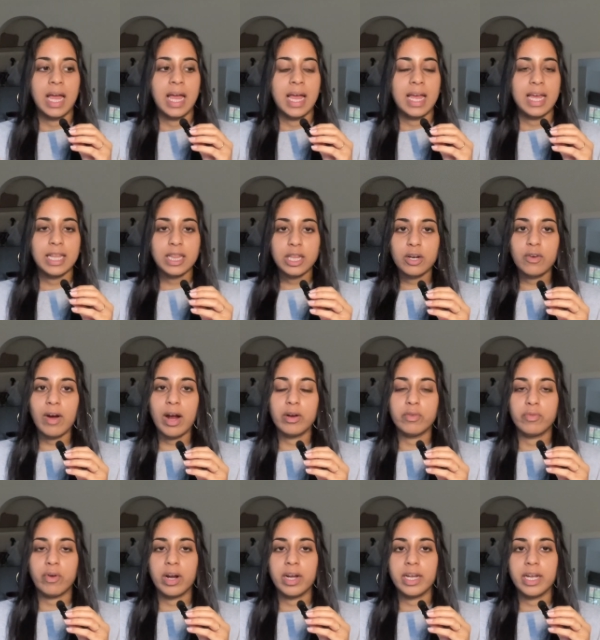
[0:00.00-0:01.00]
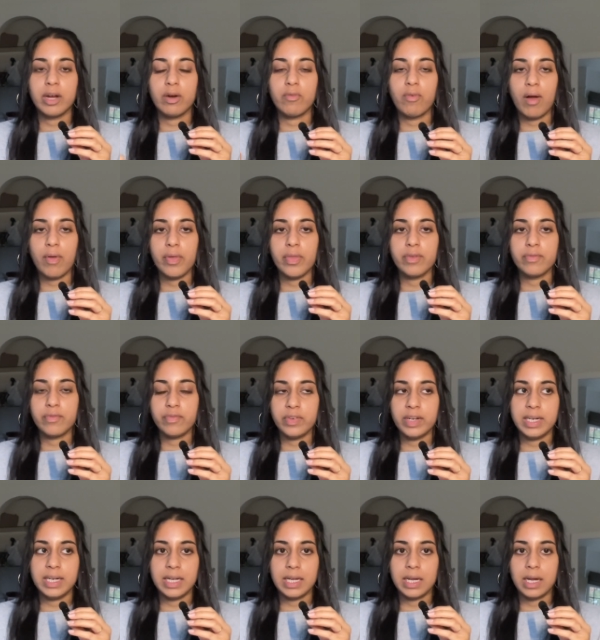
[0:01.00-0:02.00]
hit the ground running rather than
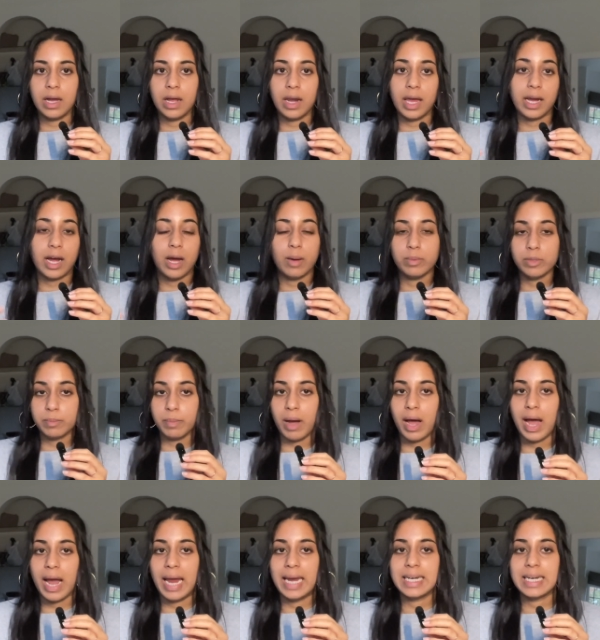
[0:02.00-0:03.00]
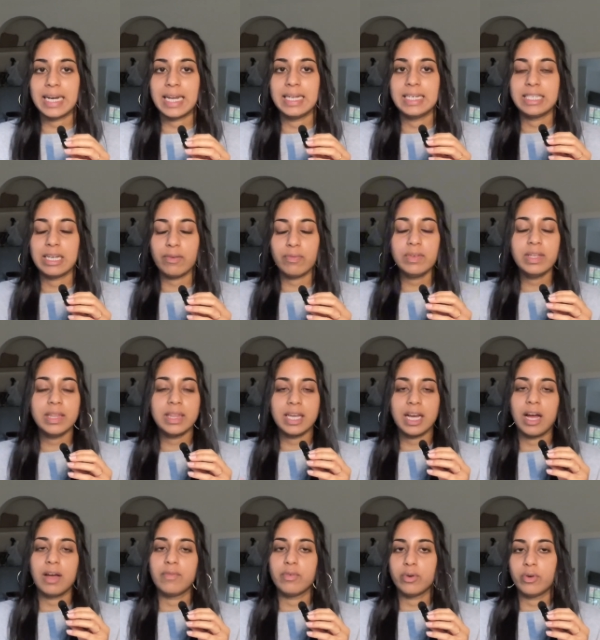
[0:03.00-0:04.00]
feeling like I was behind. And I definitely
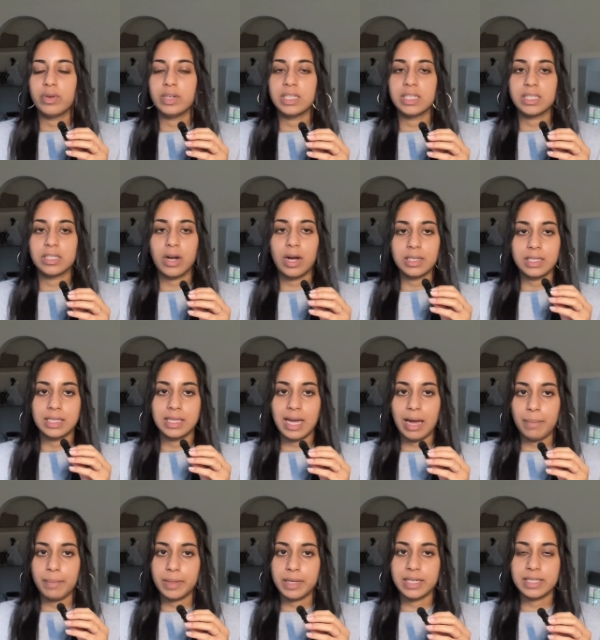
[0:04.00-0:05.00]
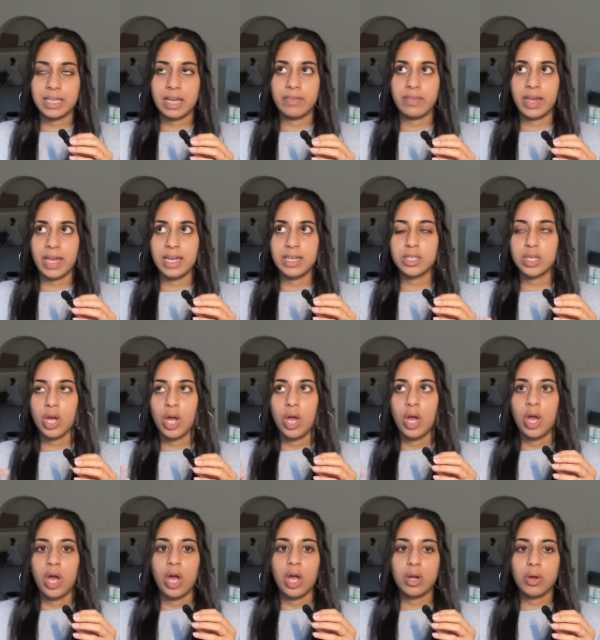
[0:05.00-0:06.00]
think I've already started that because I've gained
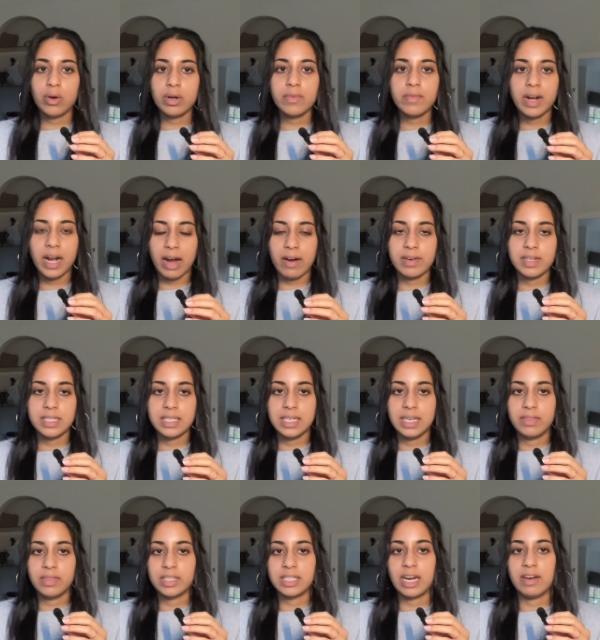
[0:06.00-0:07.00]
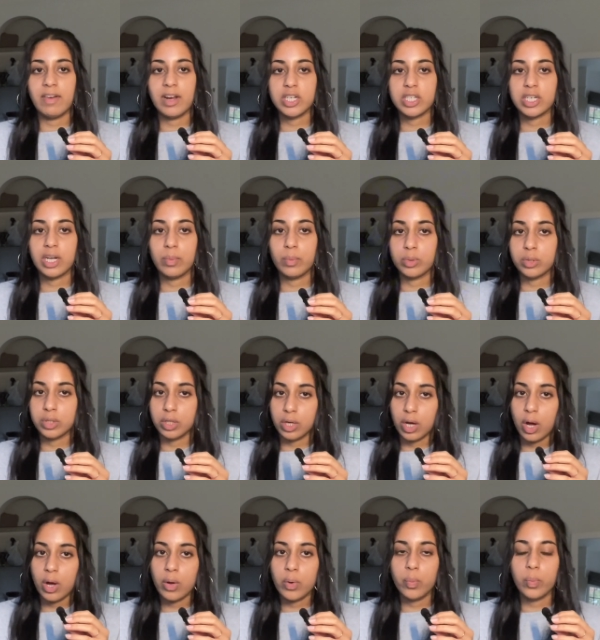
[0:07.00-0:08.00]
a lot of clarity in the direction I want to
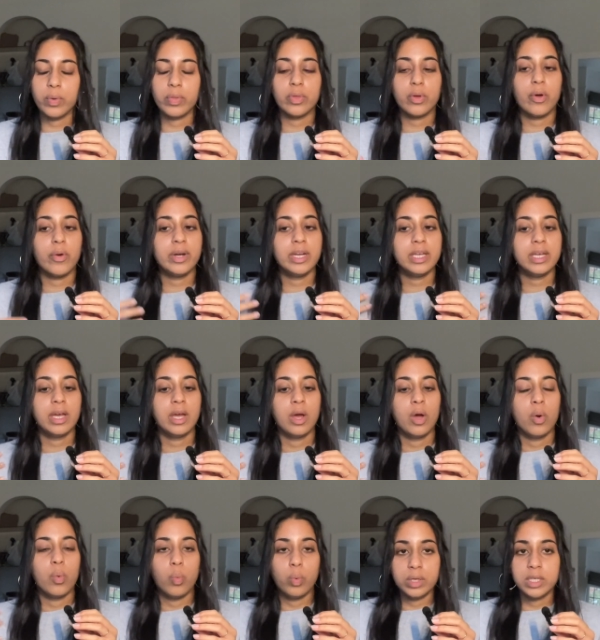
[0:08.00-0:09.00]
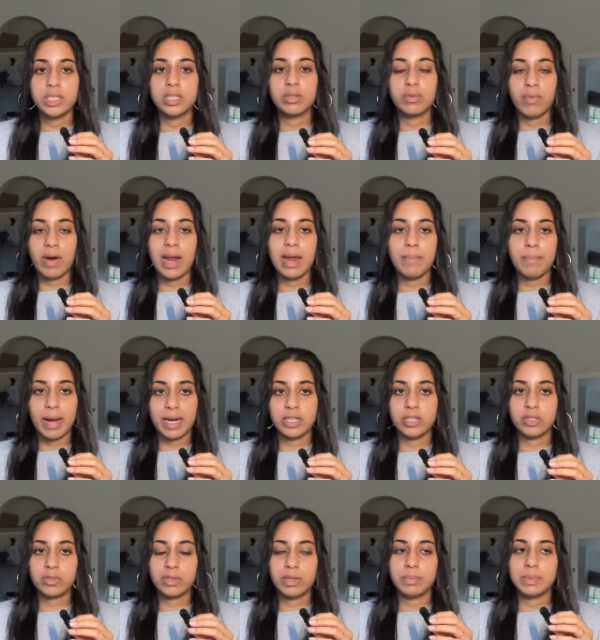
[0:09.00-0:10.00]
go, with not only wanting to write a
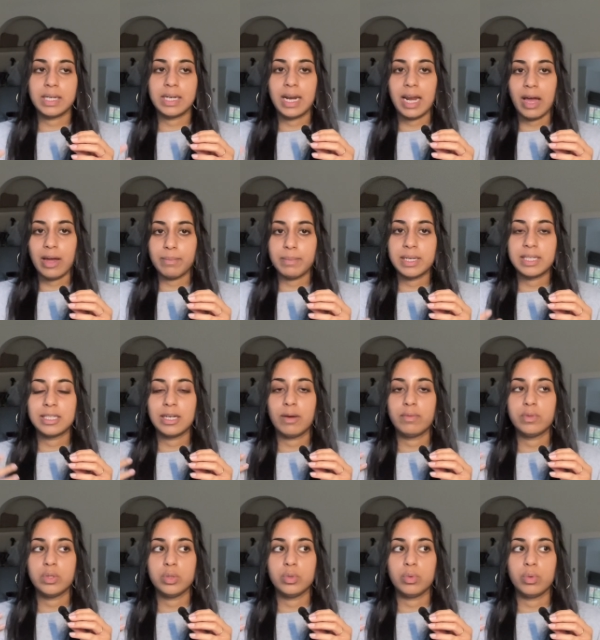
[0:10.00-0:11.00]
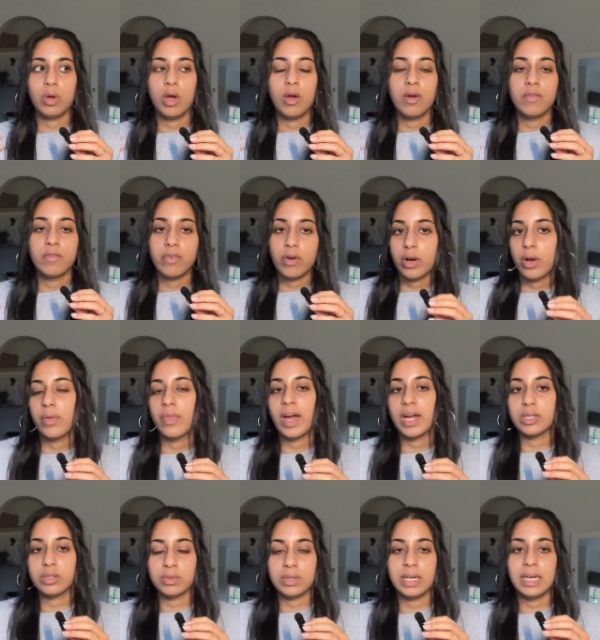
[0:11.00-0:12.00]
manuscript and allowing myself to follow
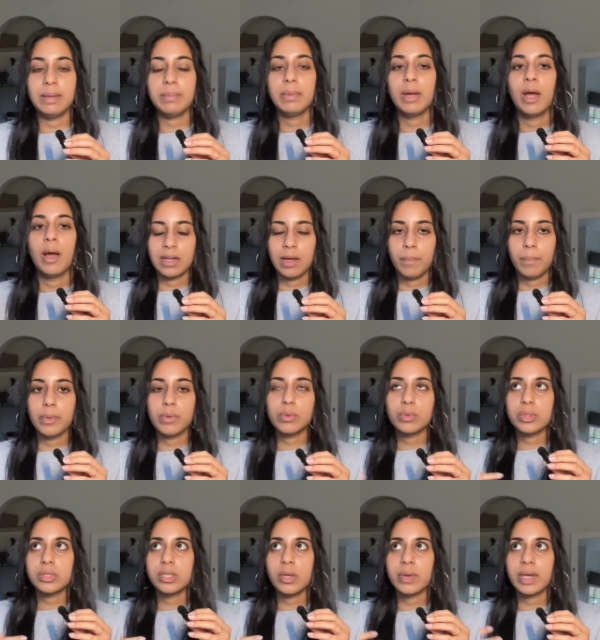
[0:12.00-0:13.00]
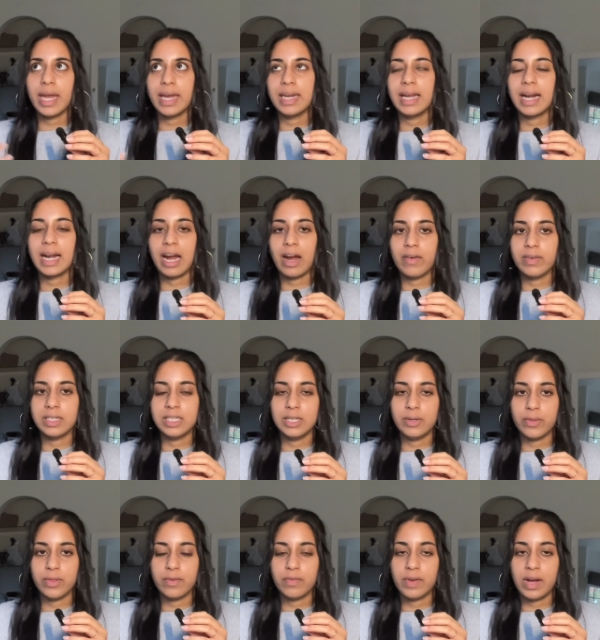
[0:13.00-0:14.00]
that dream, but also gaining clarity
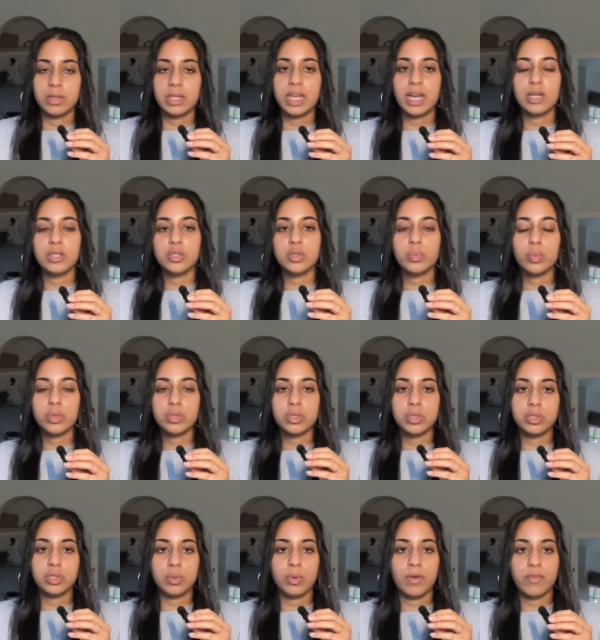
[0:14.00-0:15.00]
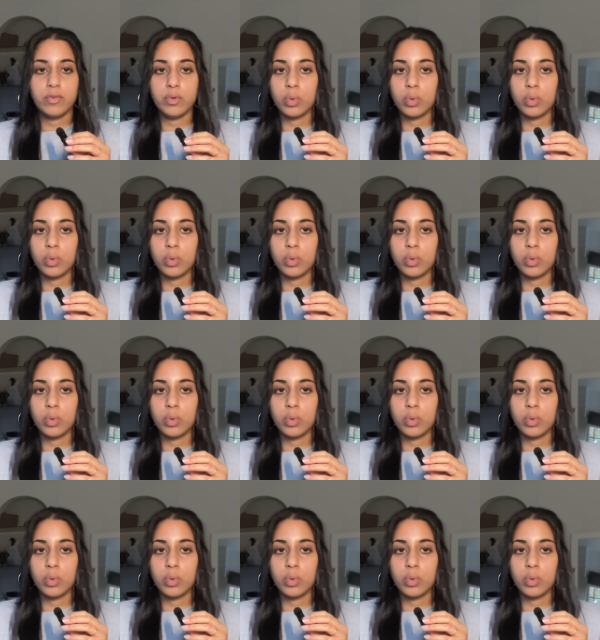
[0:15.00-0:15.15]
on the fact that I do want to do a few